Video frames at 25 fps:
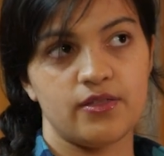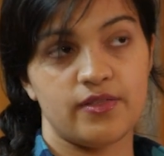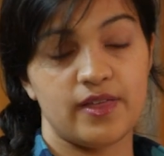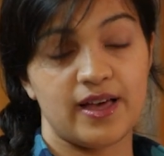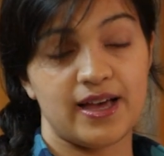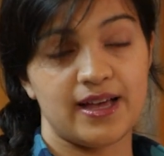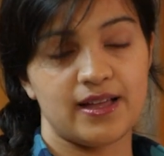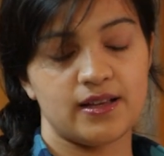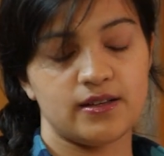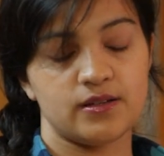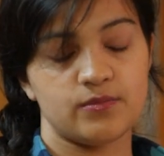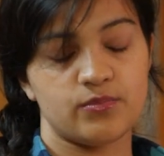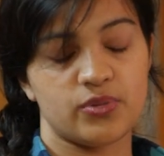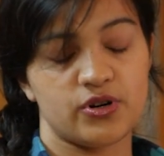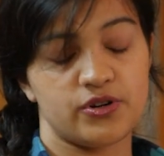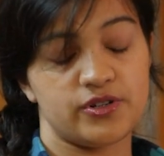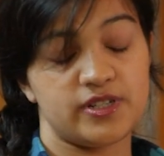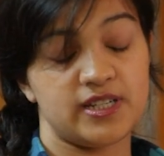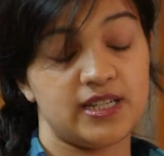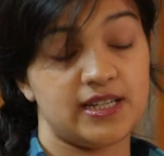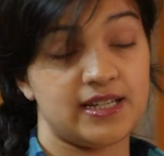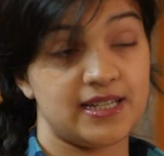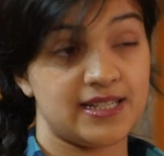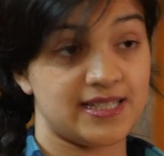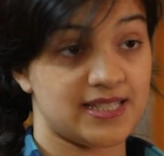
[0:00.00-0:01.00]
that
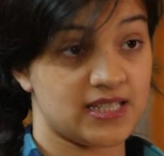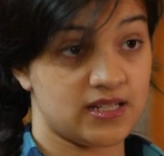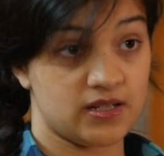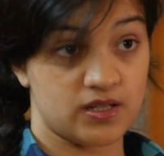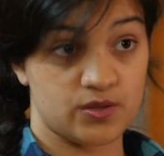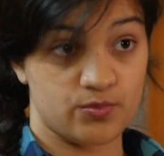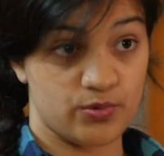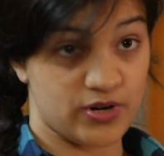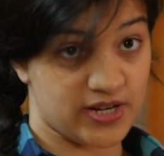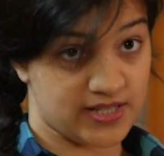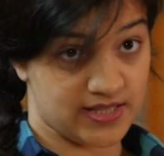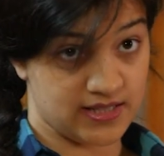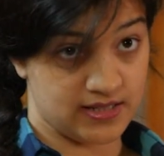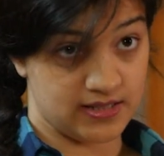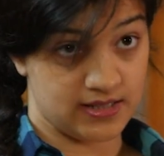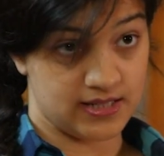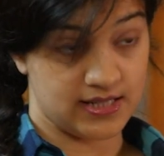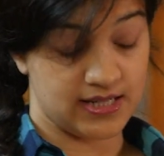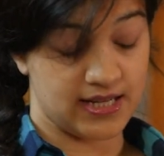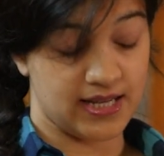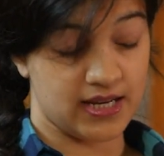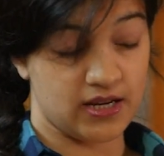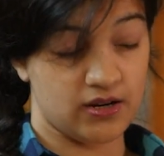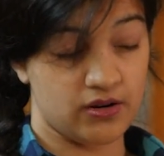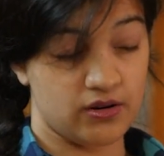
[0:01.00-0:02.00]
protein isn't
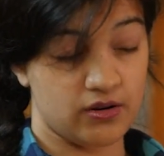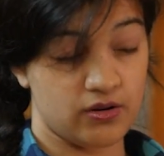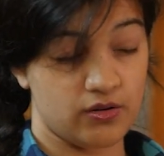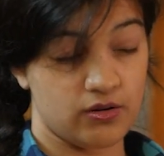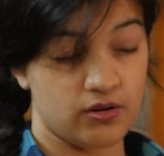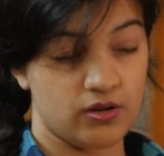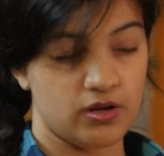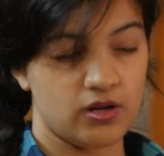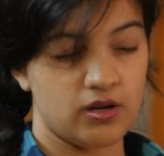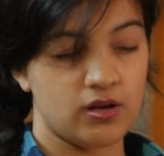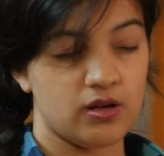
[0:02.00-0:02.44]
present in